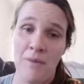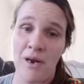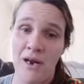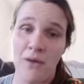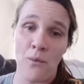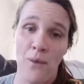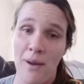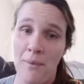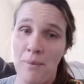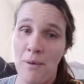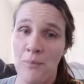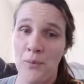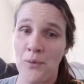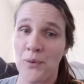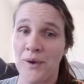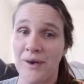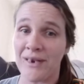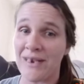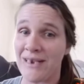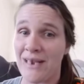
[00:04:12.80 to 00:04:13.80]
many white people
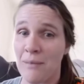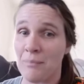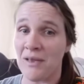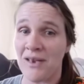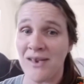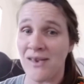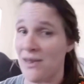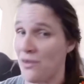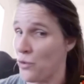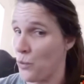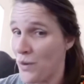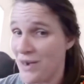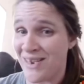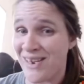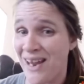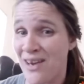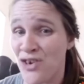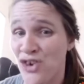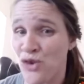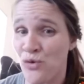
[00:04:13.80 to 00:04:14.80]
will accept this, and the ones
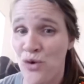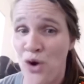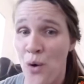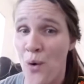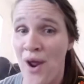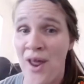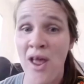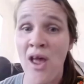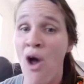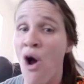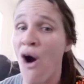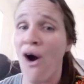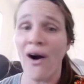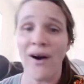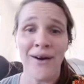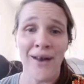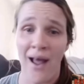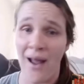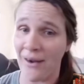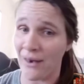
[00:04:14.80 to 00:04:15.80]
that do know it
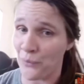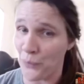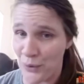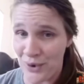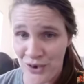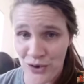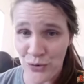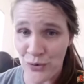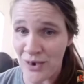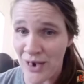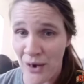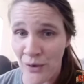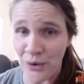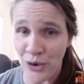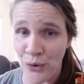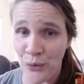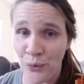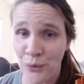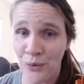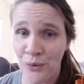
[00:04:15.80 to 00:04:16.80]
are not going to tell
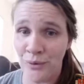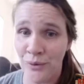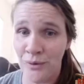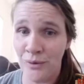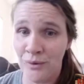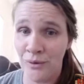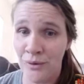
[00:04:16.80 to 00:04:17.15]
you